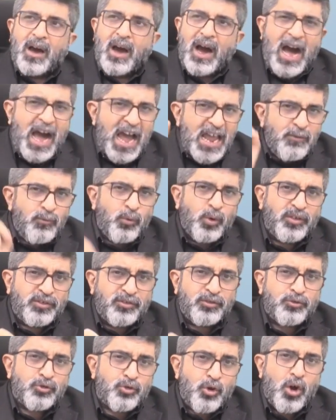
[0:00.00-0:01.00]
I would
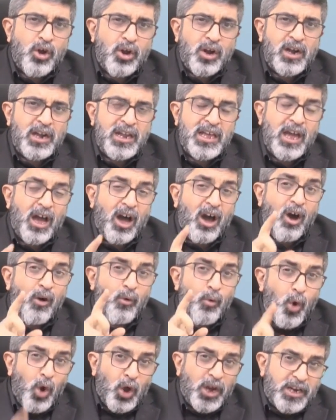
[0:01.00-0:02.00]
strongly
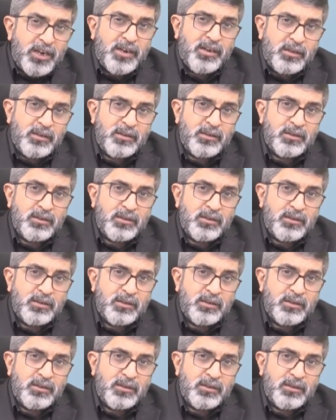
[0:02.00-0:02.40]
avoid